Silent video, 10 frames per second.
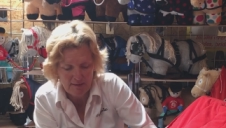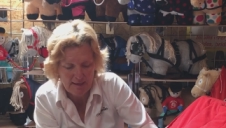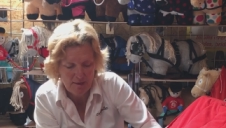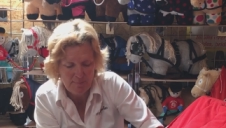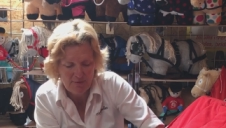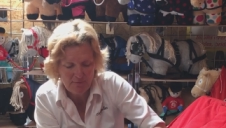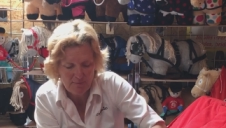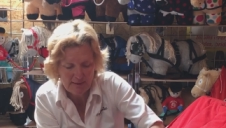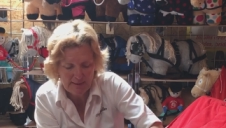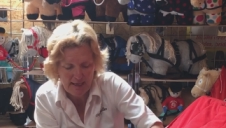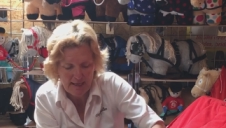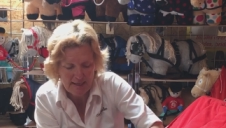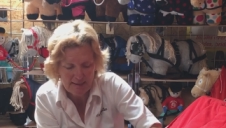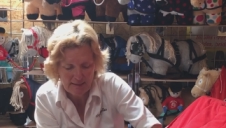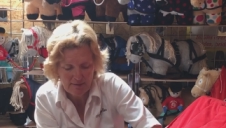get a bit from the
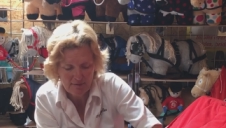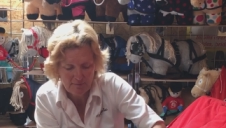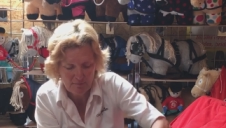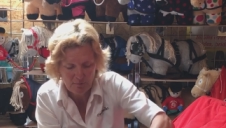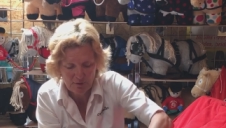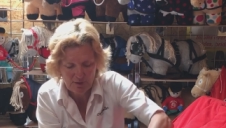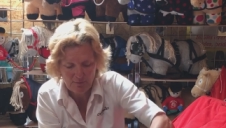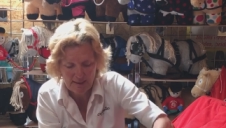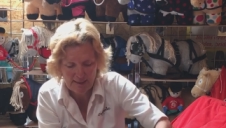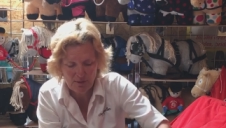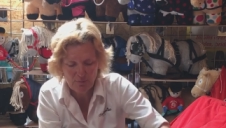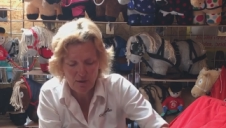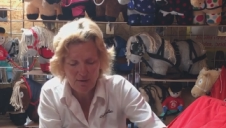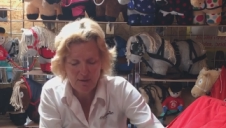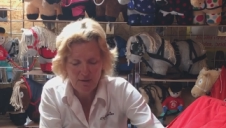side, put it with this
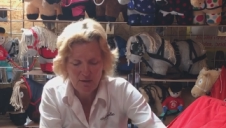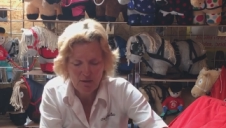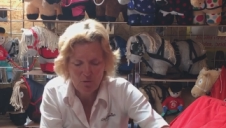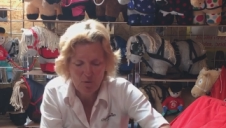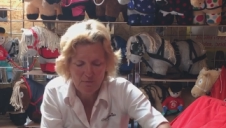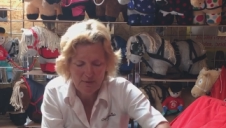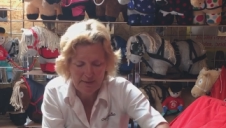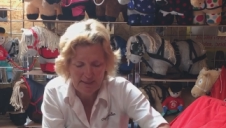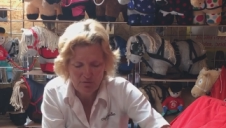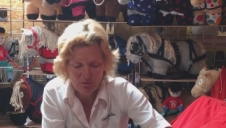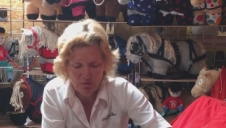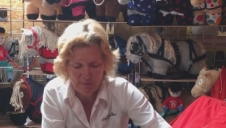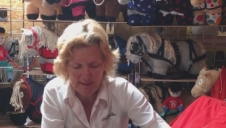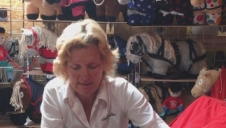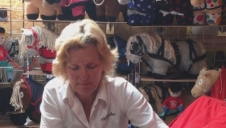one, go over the central
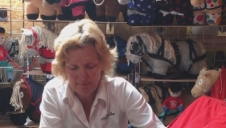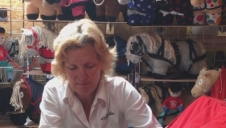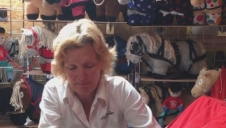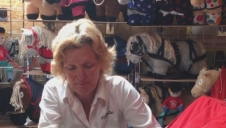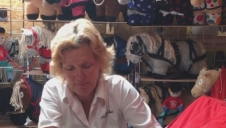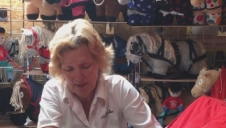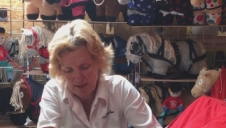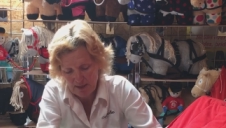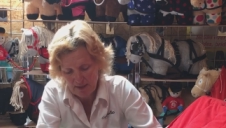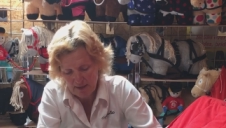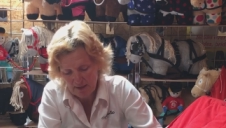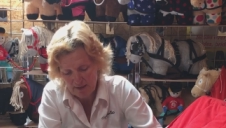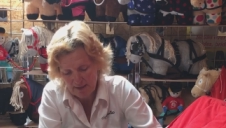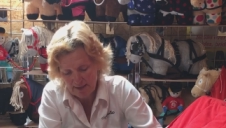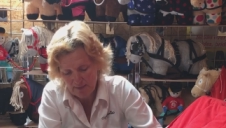bit.
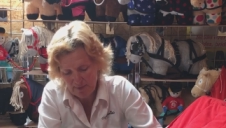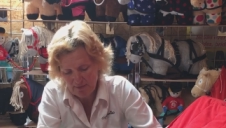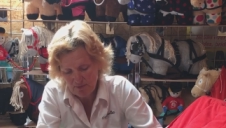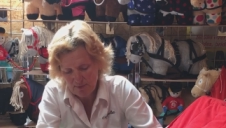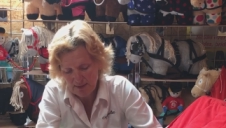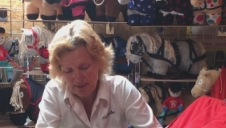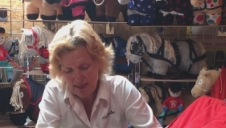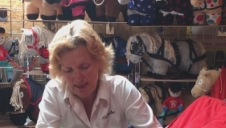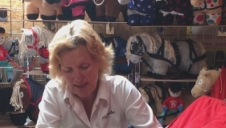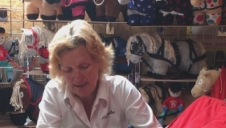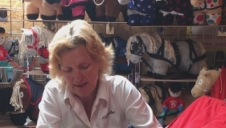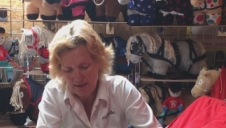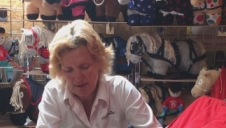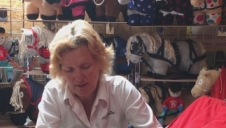Get a bit from the side